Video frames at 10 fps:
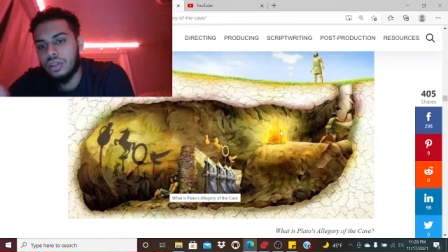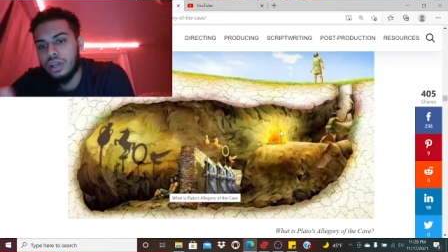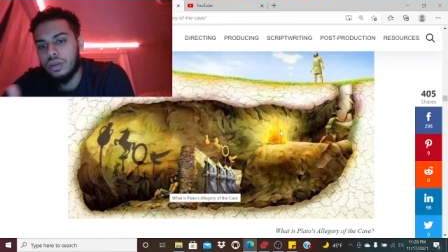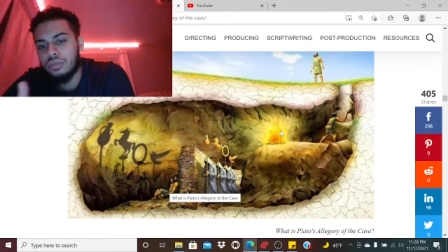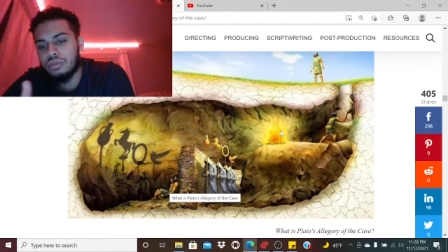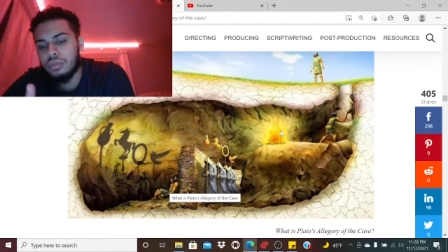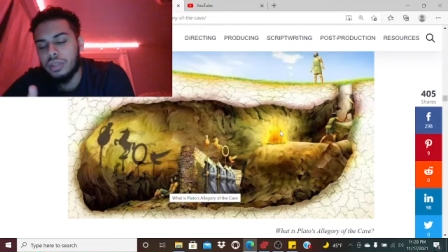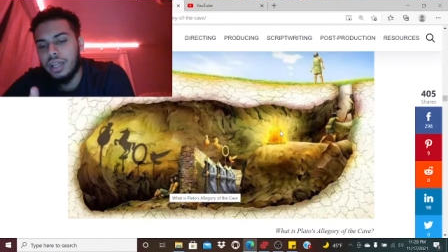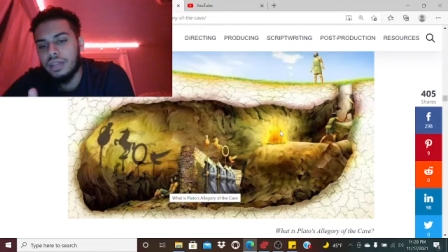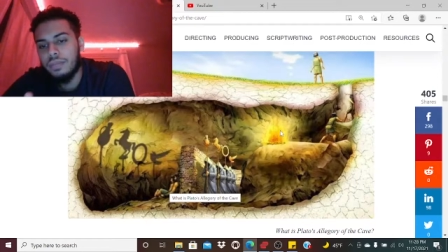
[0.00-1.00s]
um from
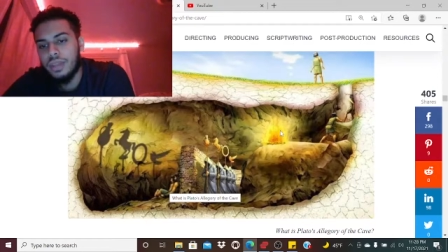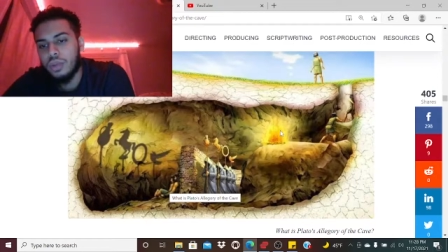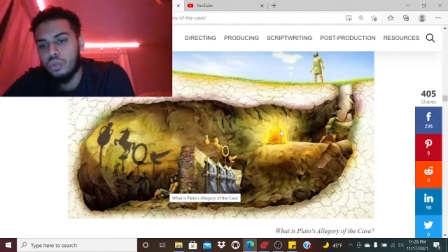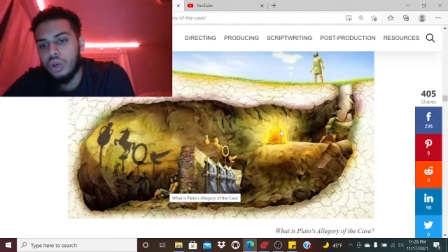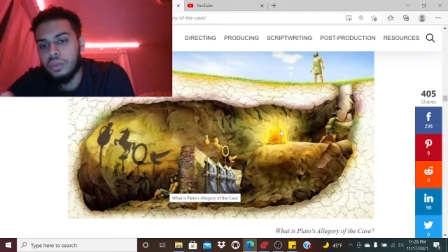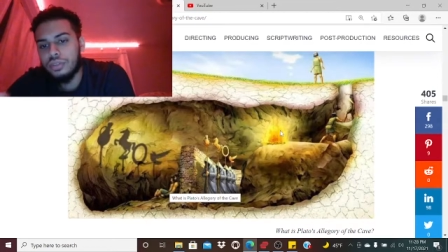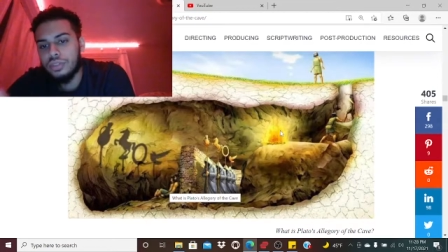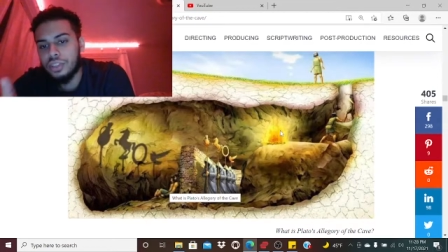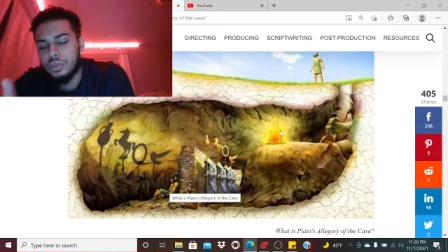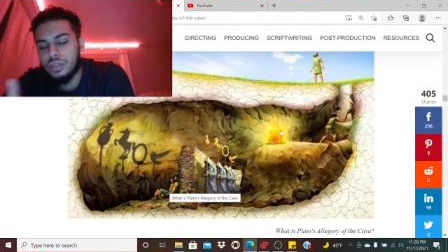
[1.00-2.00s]
that realm of
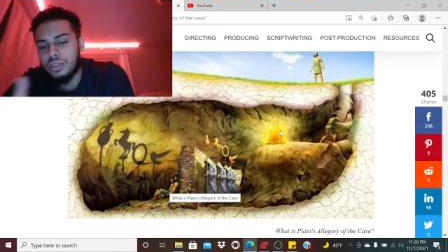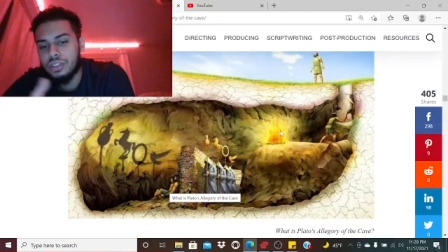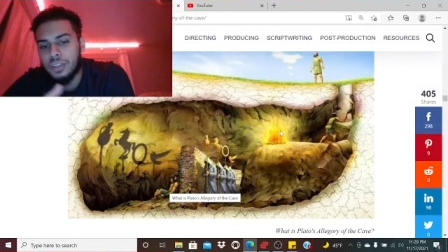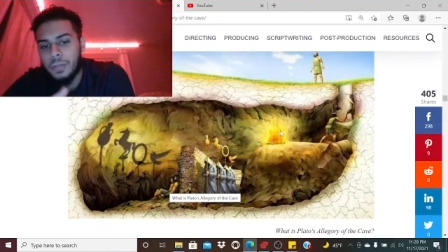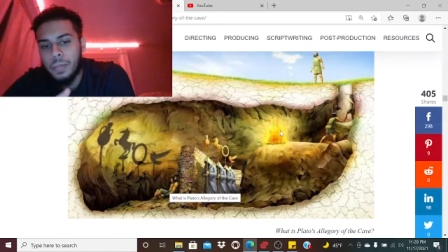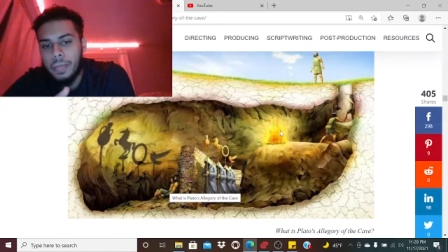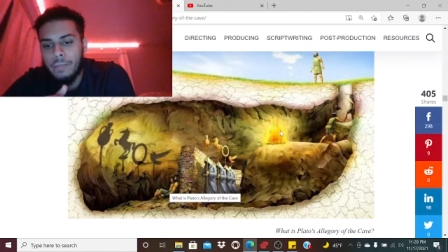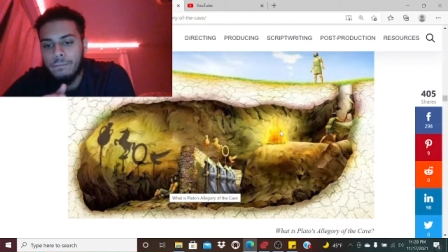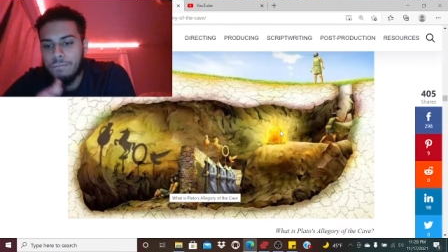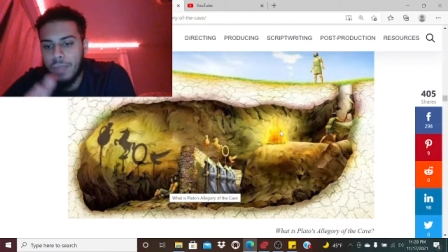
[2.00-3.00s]
experience.
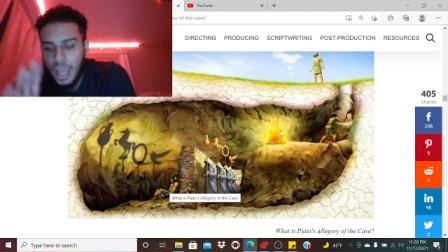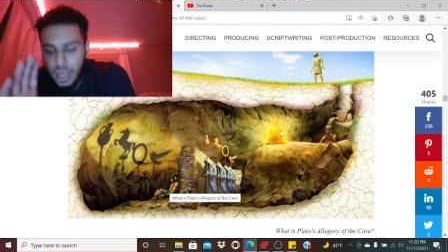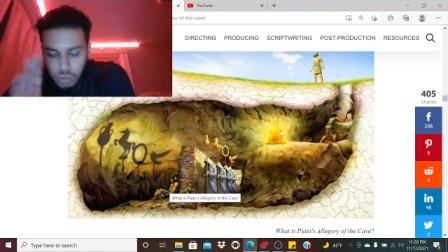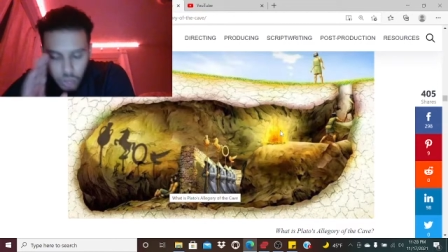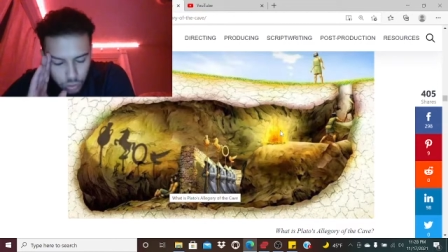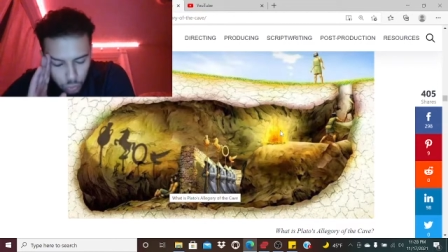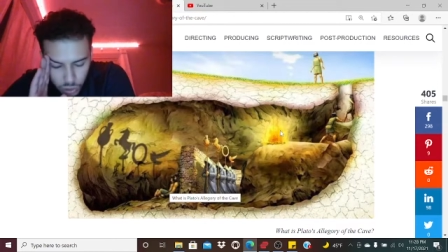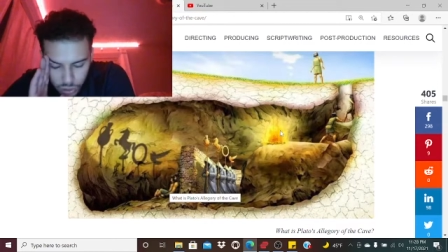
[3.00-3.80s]
And if we